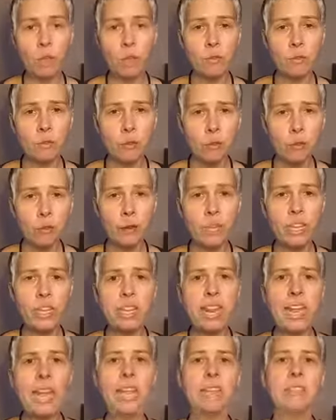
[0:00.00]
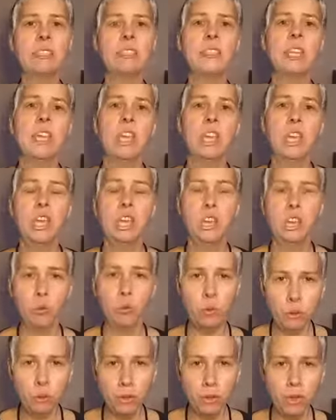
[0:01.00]
for 30 days, you
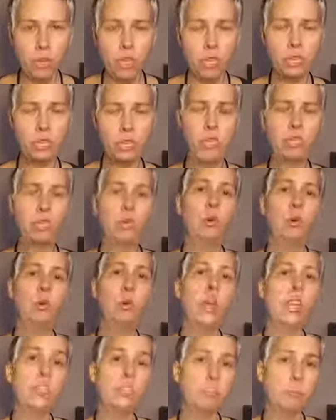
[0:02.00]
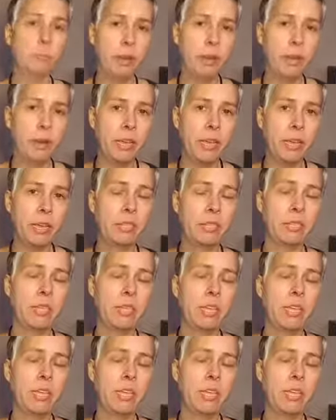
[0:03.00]
would begin to experience